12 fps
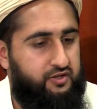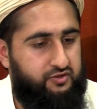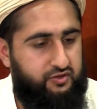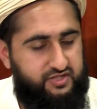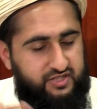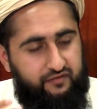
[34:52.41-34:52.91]

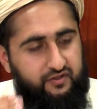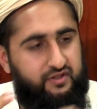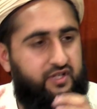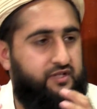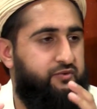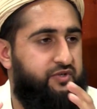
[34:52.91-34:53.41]
So 7
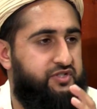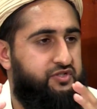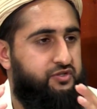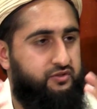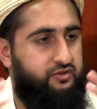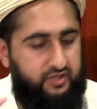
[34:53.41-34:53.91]
things
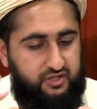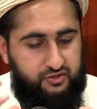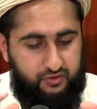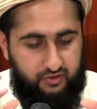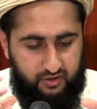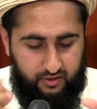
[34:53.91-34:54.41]
which you're really
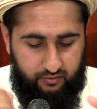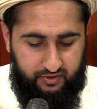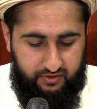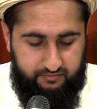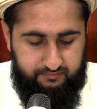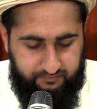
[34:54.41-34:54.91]
struggling
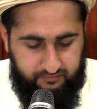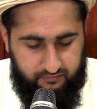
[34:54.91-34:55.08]
with.